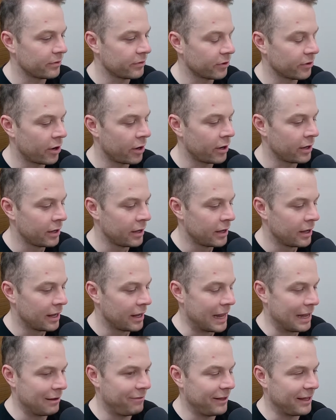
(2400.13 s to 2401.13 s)
So
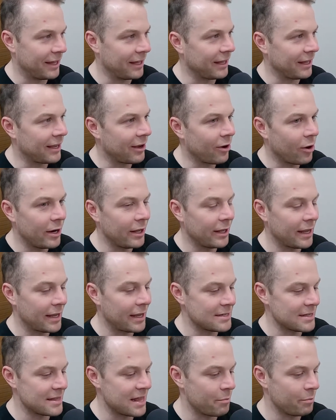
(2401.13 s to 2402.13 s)
if he can kind of get
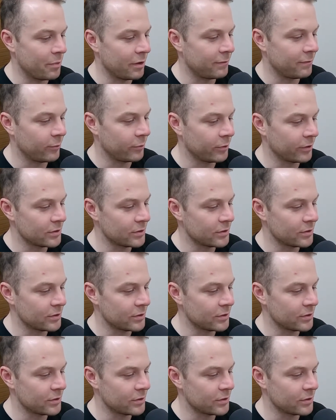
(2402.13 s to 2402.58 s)
into that midfield